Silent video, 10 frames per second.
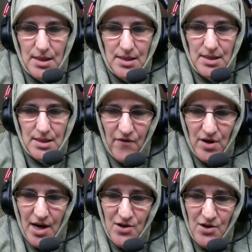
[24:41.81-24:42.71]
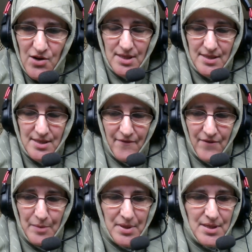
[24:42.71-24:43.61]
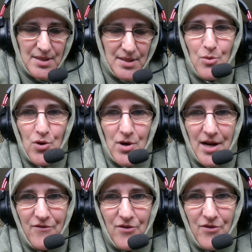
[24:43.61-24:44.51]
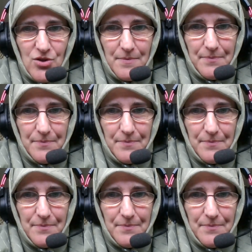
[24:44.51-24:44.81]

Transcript: 770% more coverage.